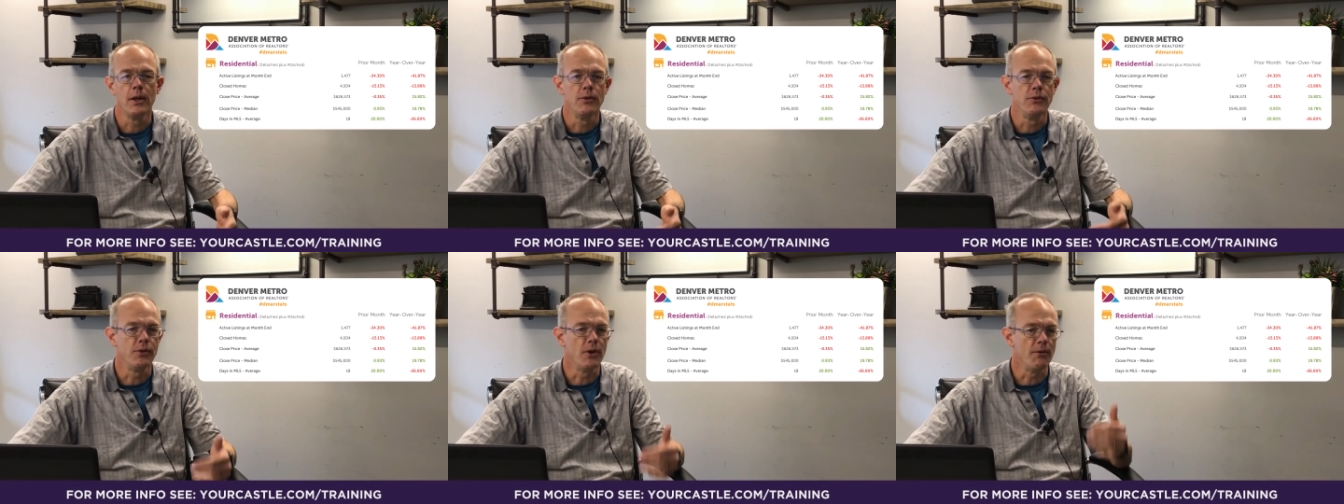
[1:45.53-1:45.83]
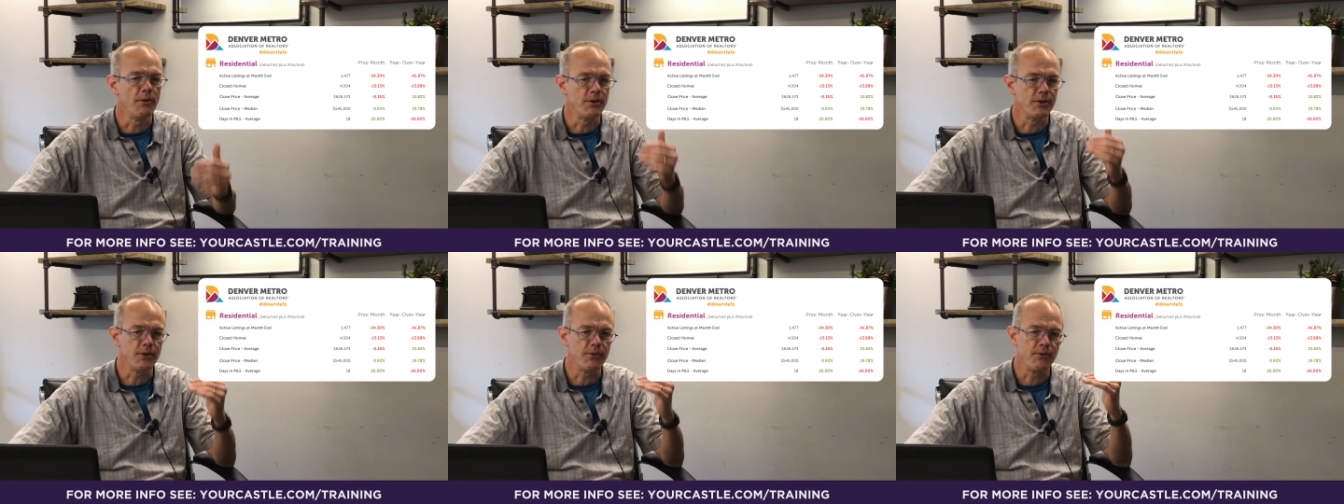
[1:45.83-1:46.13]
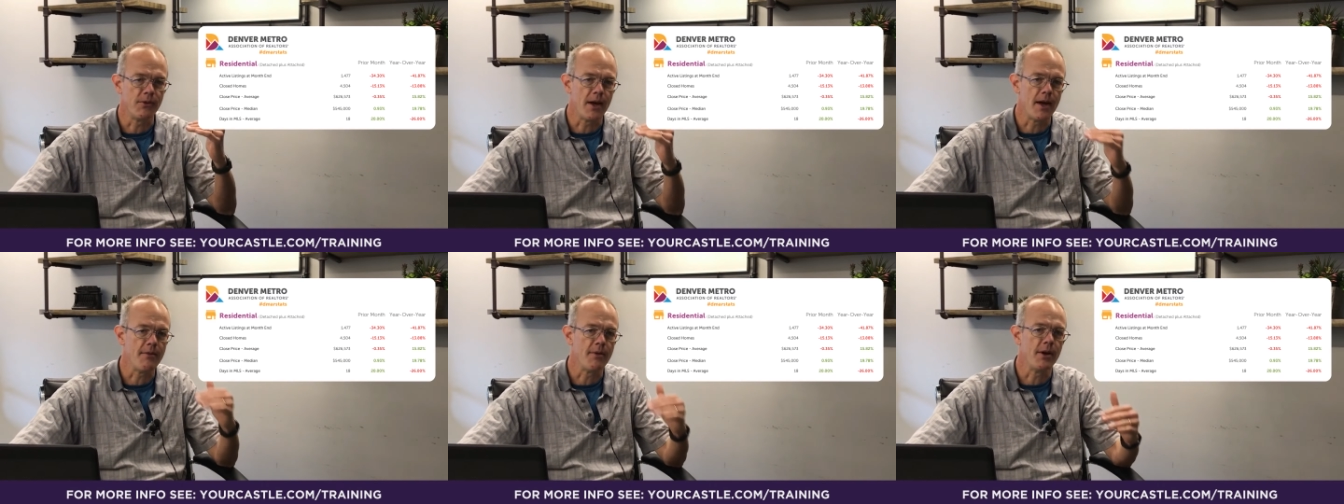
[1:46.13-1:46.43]
So if it's a
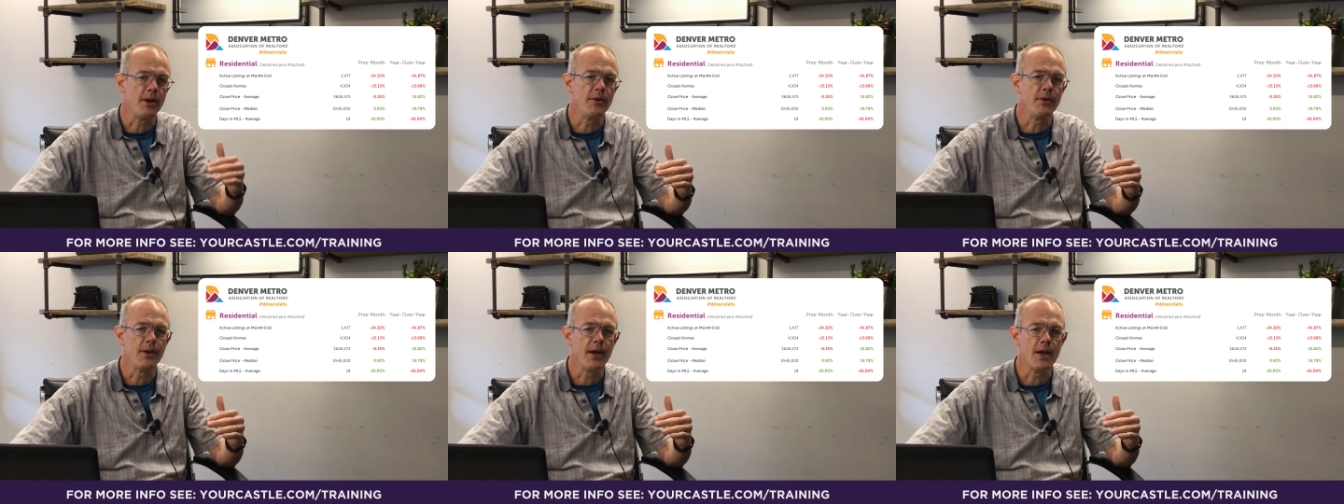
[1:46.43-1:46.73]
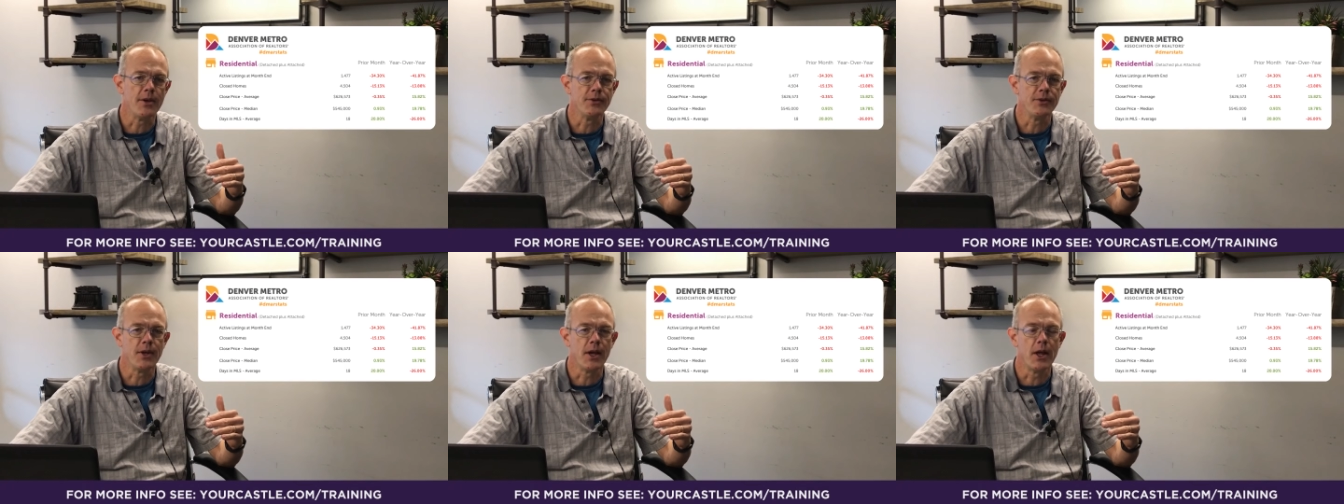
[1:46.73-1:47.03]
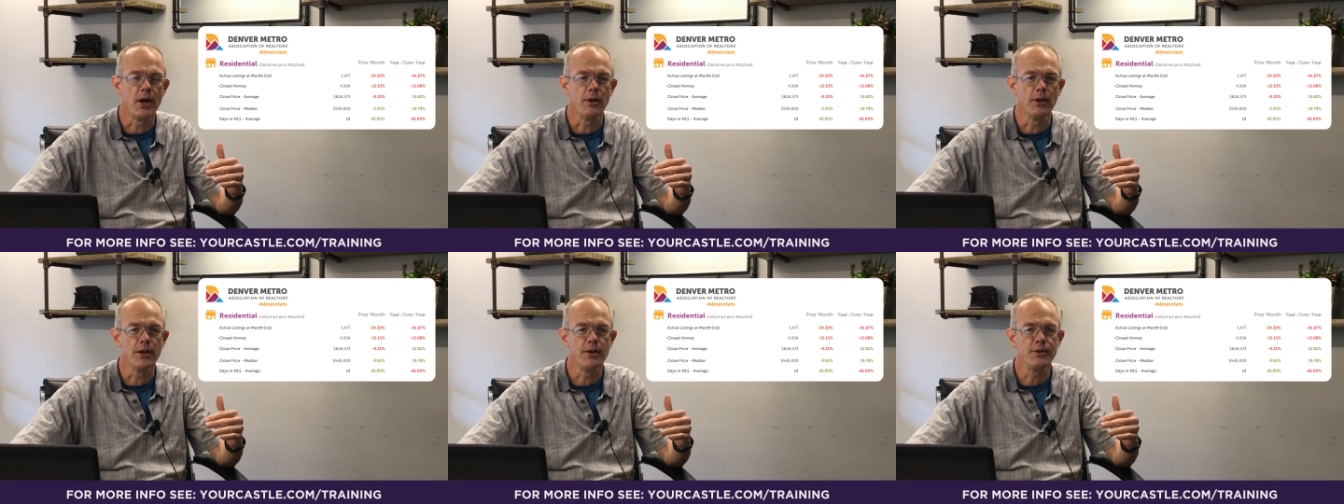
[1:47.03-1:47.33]

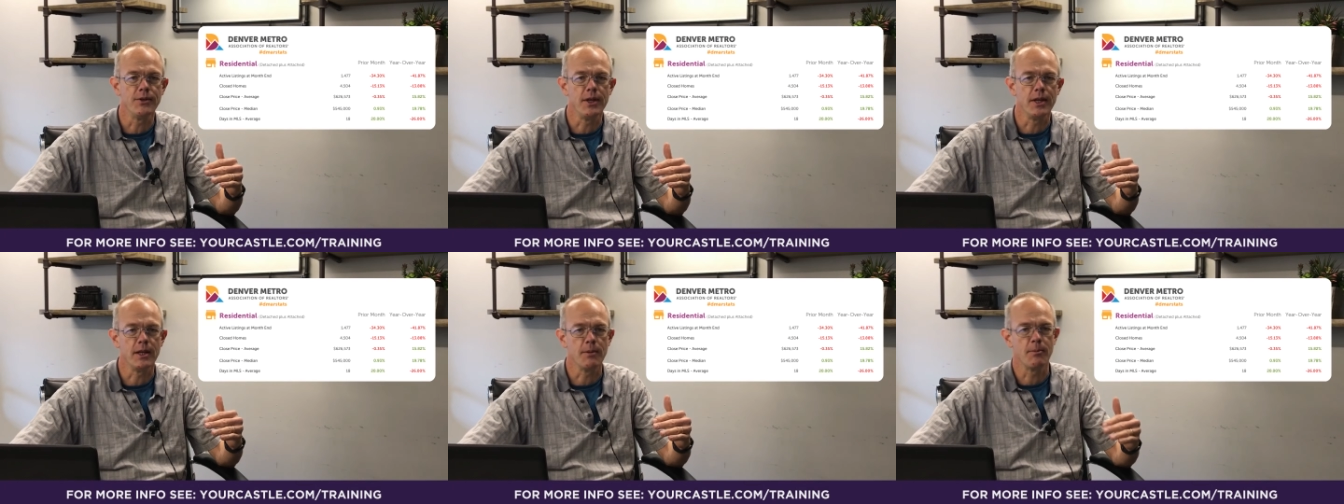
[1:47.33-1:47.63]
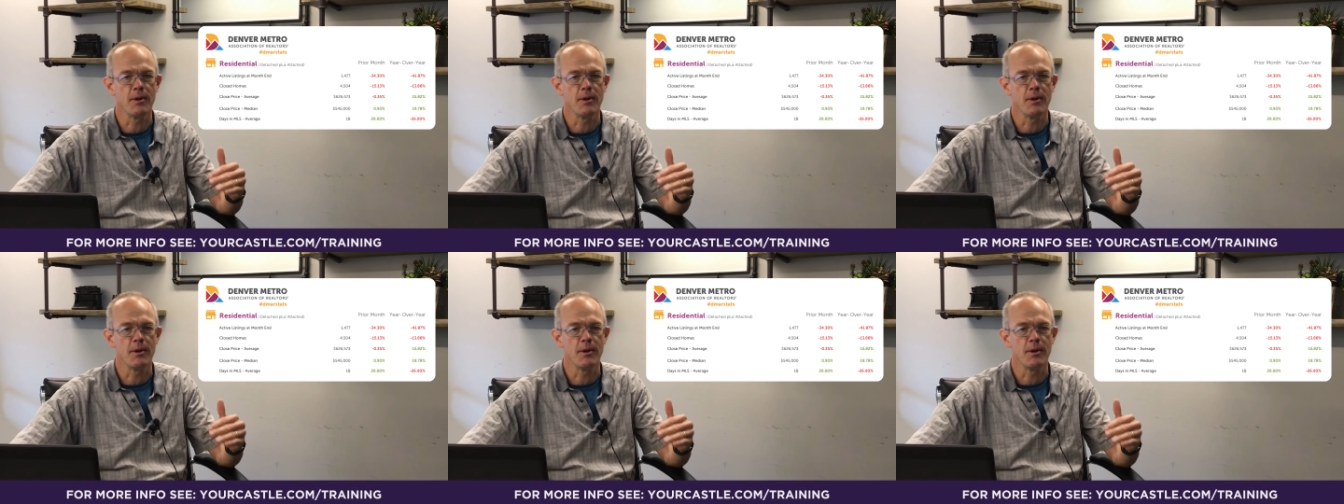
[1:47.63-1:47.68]
$500,000 listing,